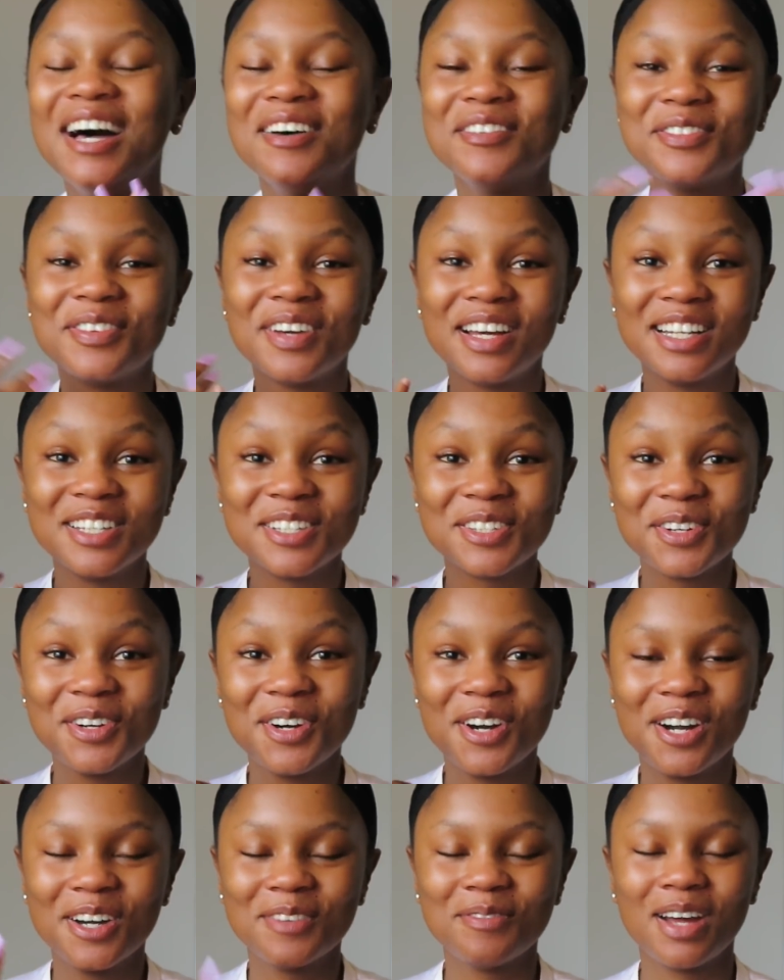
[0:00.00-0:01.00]
I'm smiling
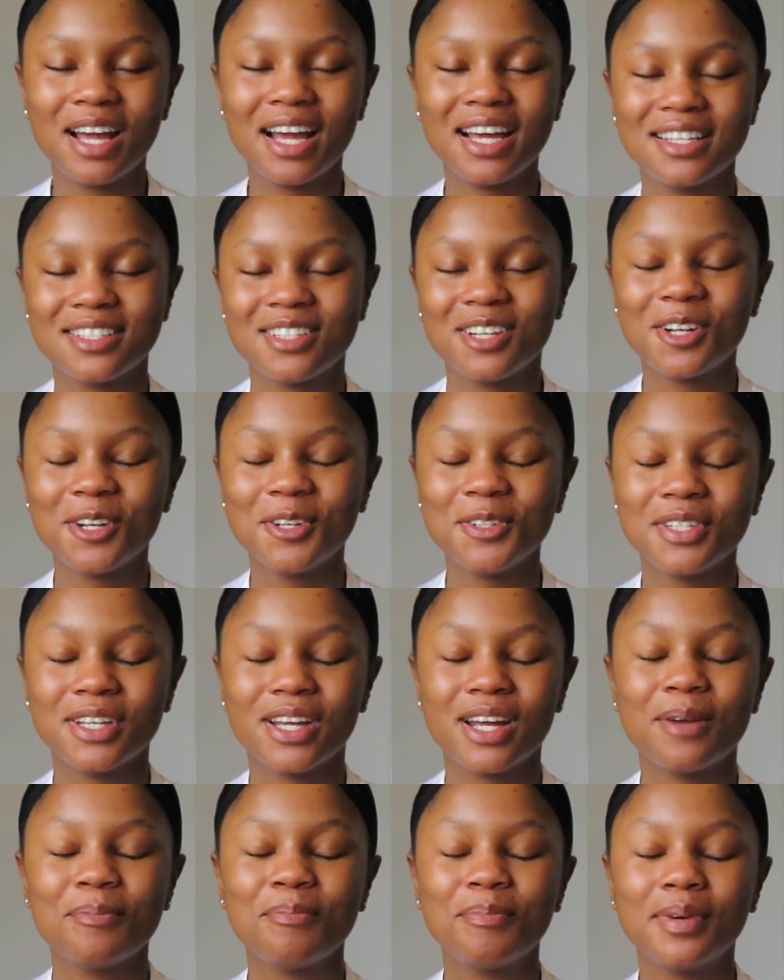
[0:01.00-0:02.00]
so hard my eyes are
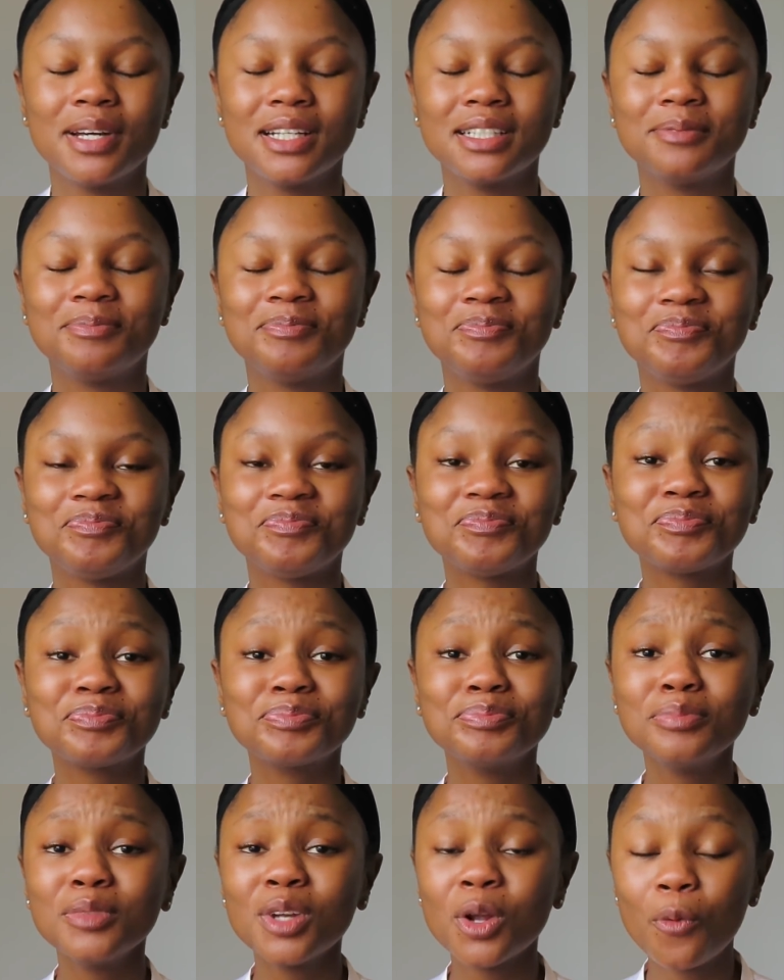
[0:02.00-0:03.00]
closing up, but
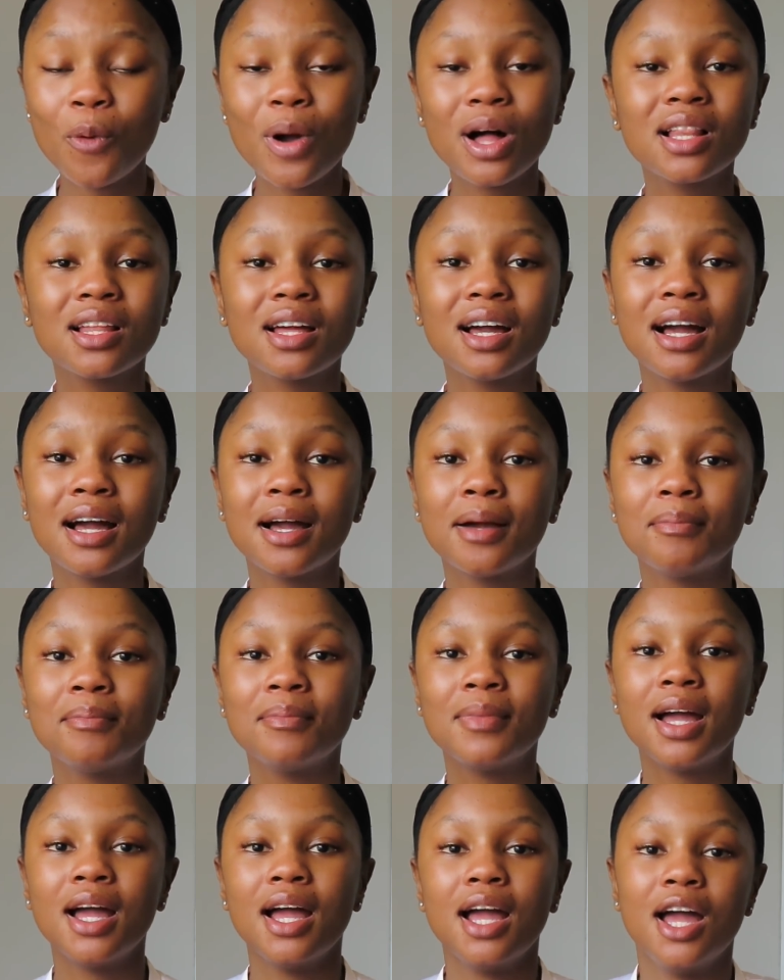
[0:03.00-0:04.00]

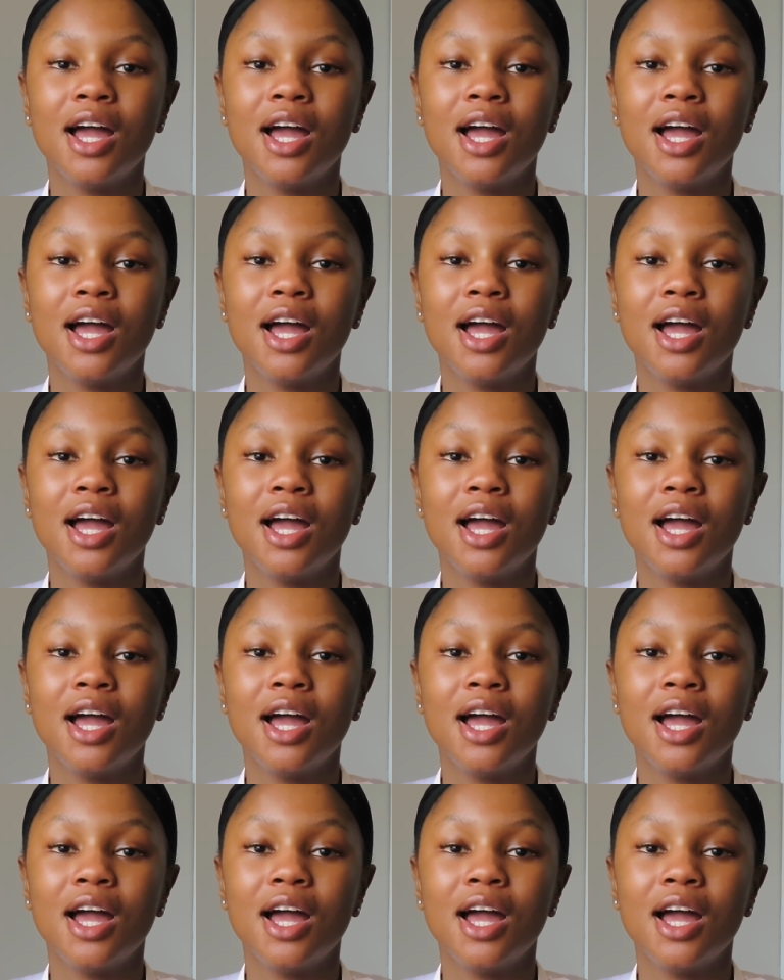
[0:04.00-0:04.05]
welcome.